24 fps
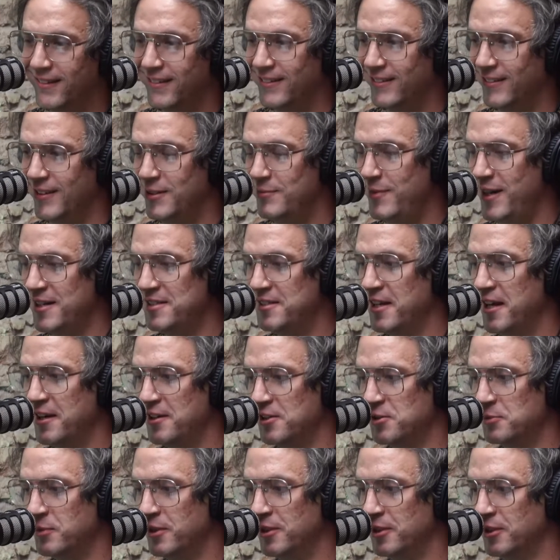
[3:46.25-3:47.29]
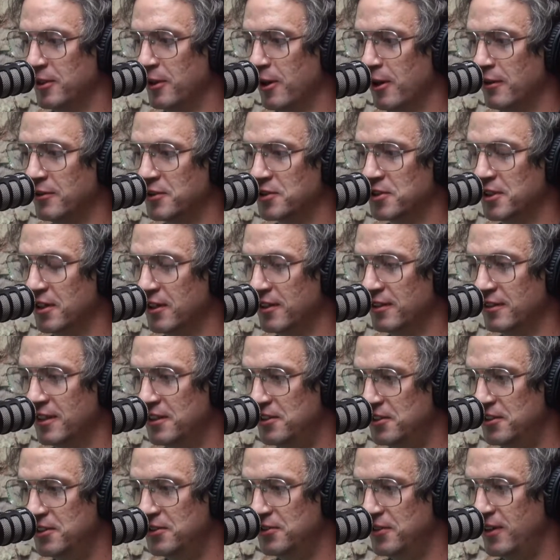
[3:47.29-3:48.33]
I'm like Dennis Miller all of a sudden. Let's
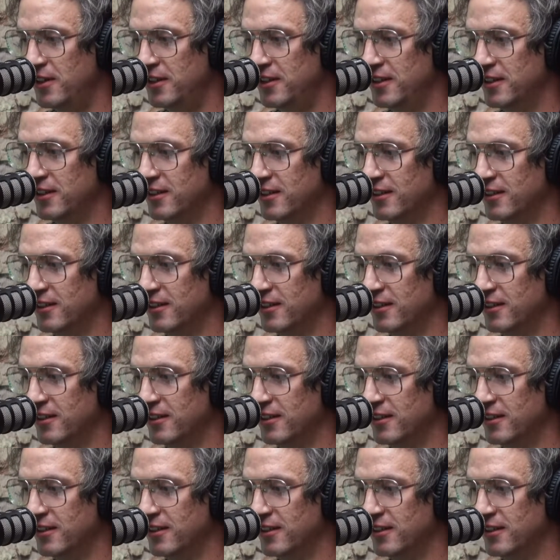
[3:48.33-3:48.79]
just fucking.